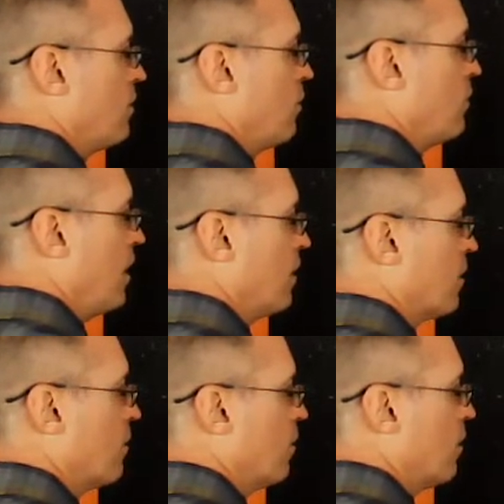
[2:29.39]
to stay in the
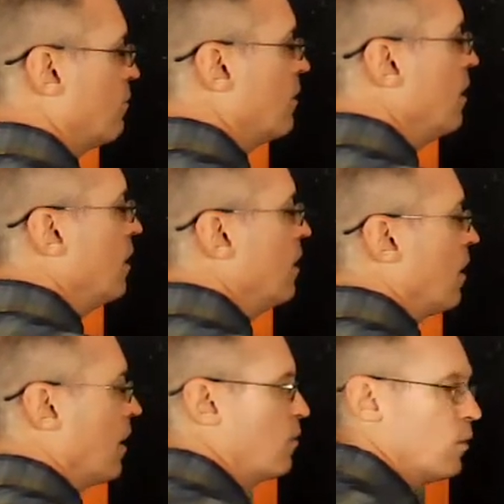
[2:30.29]
curve, all
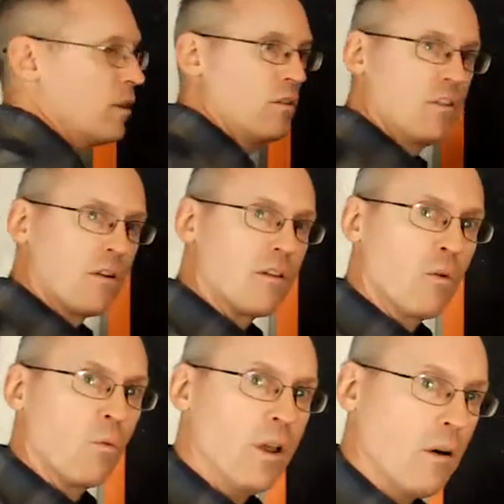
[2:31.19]
right, when you turn the
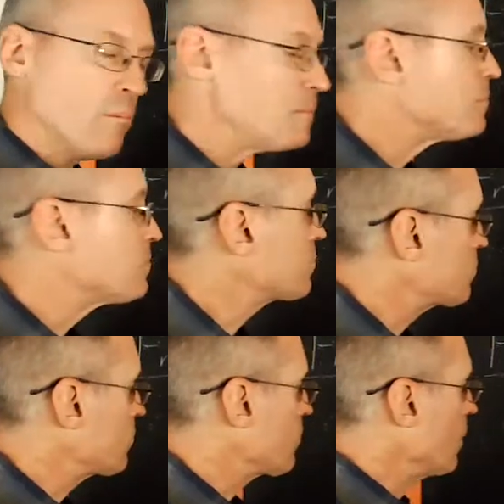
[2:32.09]
wheel,
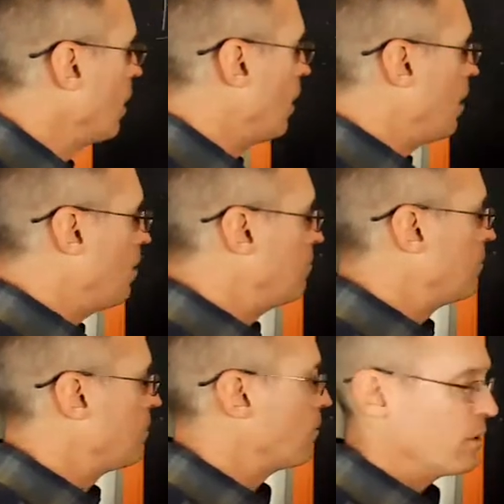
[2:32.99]

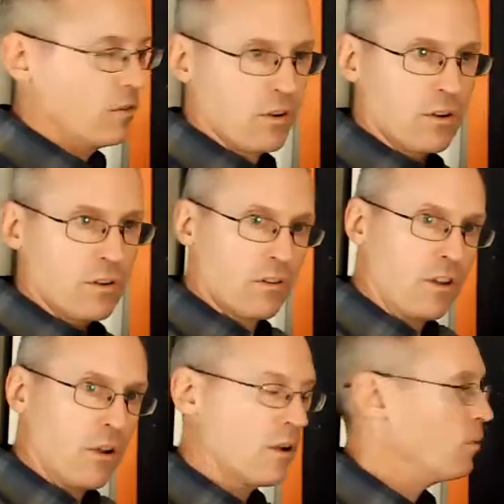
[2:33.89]
when you turn your
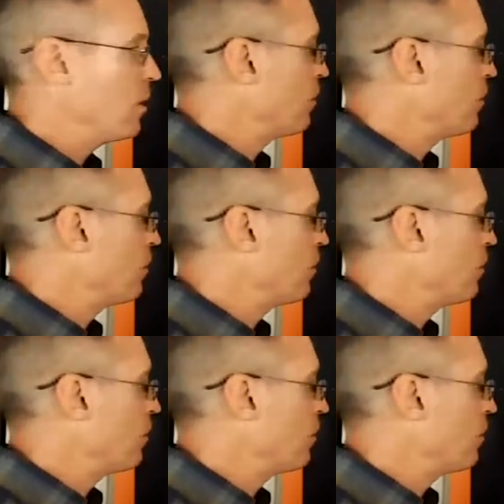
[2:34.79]
steering wheel,